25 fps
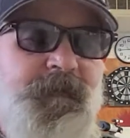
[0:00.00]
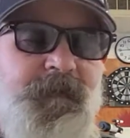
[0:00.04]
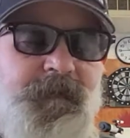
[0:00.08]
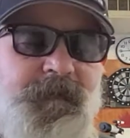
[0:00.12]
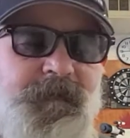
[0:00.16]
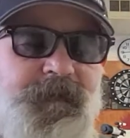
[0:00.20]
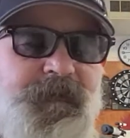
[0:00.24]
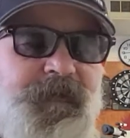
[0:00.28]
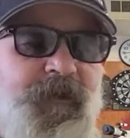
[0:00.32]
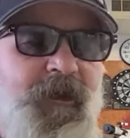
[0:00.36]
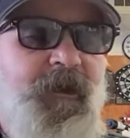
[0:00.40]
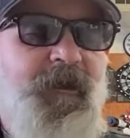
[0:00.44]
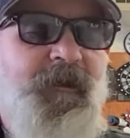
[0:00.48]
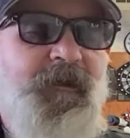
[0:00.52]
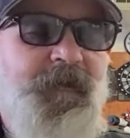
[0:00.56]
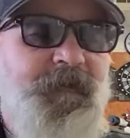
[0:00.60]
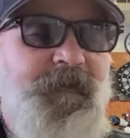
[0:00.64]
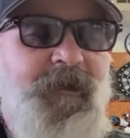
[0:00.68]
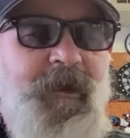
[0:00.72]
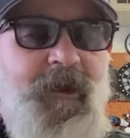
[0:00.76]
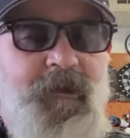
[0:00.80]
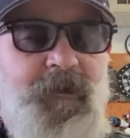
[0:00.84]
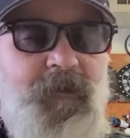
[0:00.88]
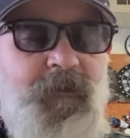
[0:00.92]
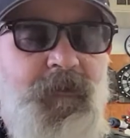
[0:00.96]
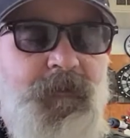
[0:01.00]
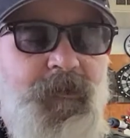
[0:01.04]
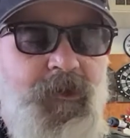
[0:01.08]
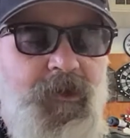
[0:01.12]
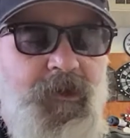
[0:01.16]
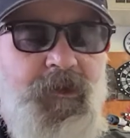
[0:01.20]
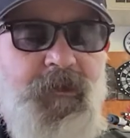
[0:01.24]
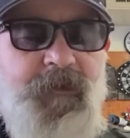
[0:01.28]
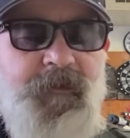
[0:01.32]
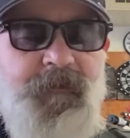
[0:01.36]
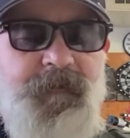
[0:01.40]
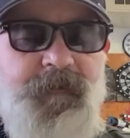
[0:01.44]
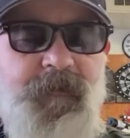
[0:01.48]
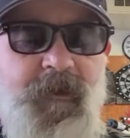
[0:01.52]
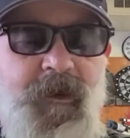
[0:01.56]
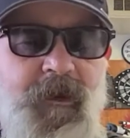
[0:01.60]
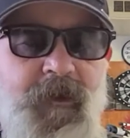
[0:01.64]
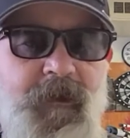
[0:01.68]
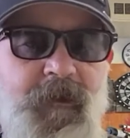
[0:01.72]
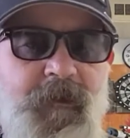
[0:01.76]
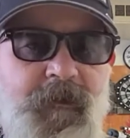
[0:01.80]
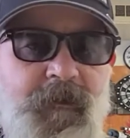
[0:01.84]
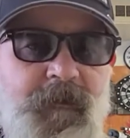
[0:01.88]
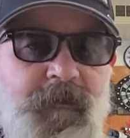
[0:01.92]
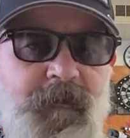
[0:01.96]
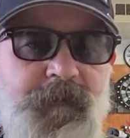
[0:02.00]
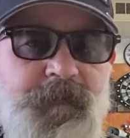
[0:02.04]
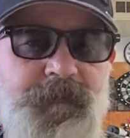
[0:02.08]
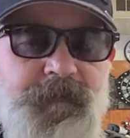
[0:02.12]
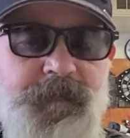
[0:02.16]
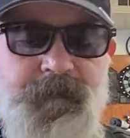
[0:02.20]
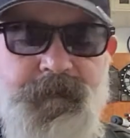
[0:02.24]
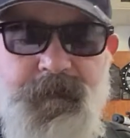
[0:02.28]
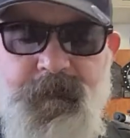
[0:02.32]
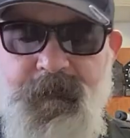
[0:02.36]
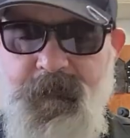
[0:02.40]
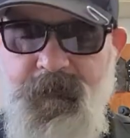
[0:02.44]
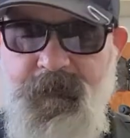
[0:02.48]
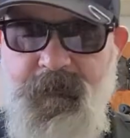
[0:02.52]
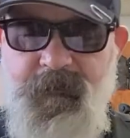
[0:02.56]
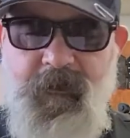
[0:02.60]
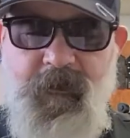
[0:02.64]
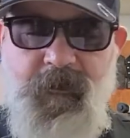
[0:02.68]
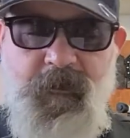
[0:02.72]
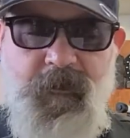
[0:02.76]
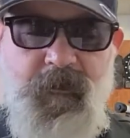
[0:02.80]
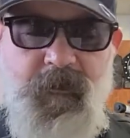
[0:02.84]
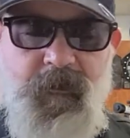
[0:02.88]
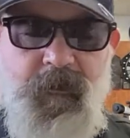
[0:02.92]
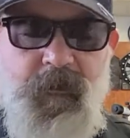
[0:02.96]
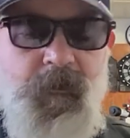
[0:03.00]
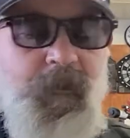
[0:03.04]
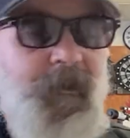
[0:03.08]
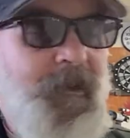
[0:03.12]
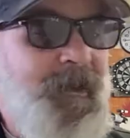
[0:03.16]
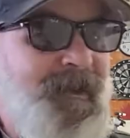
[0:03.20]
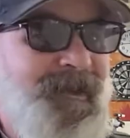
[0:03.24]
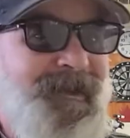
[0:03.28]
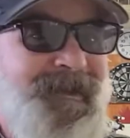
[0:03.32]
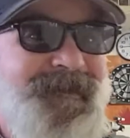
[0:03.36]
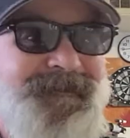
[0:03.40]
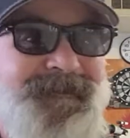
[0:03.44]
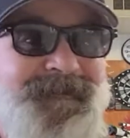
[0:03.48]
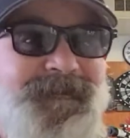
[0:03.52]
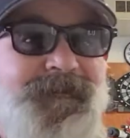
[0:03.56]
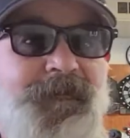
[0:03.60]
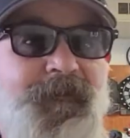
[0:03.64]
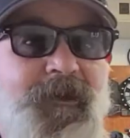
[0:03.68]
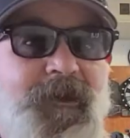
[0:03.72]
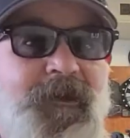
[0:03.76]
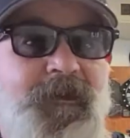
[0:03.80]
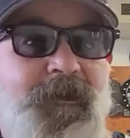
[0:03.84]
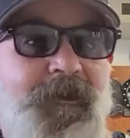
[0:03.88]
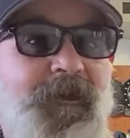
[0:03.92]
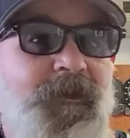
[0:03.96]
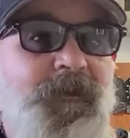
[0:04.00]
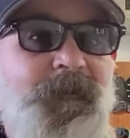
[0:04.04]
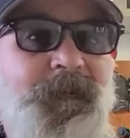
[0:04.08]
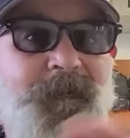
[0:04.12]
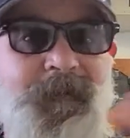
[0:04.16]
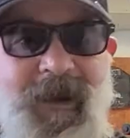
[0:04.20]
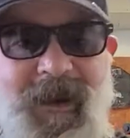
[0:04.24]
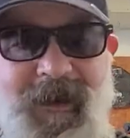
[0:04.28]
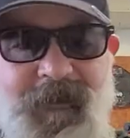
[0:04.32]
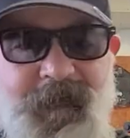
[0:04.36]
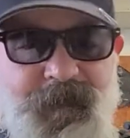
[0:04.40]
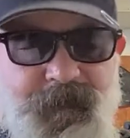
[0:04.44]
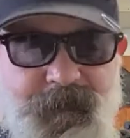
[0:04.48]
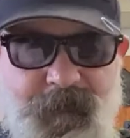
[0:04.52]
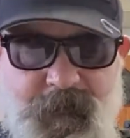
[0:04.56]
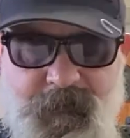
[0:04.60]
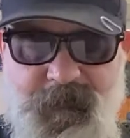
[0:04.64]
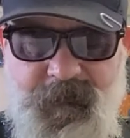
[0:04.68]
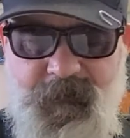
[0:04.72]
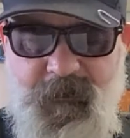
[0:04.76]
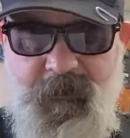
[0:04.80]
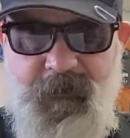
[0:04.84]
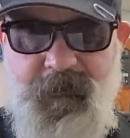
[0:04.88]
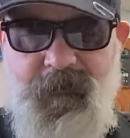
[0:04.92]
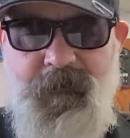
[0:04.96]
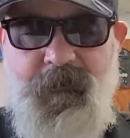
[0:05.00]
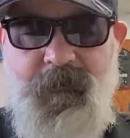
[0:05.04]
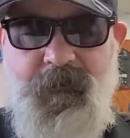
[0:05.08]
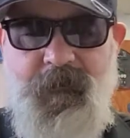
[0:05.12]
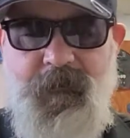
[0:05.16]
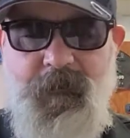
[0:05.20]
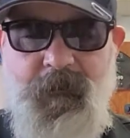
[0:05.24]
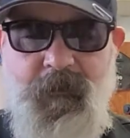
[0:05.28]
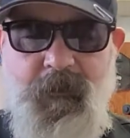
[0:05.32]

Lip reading: giant tackle box, and it's strictly all bass fishing too.